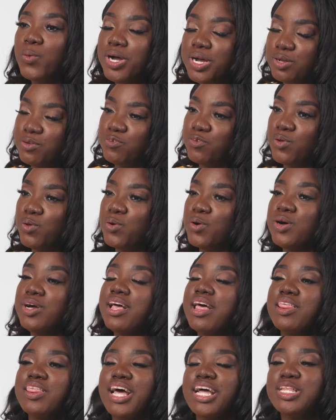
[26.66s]
workflow
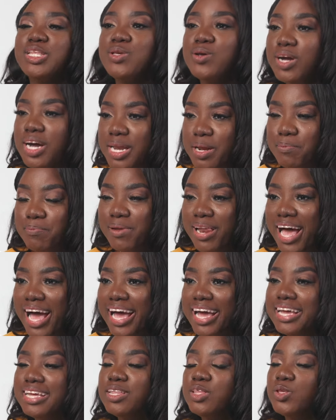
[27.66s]
that you could
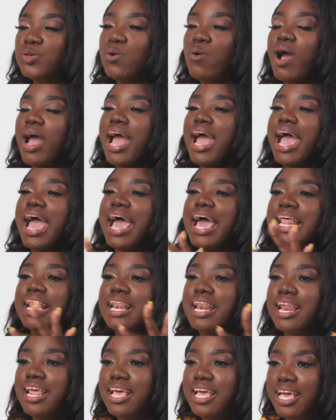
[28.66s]
apply to
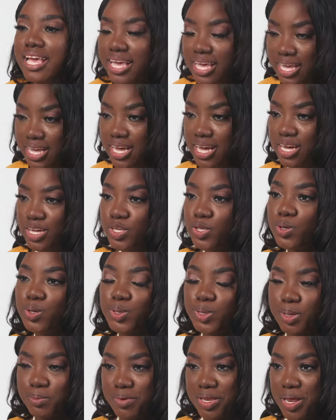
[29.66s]
any
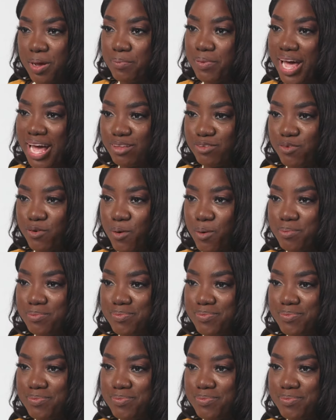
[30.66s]
social media platform.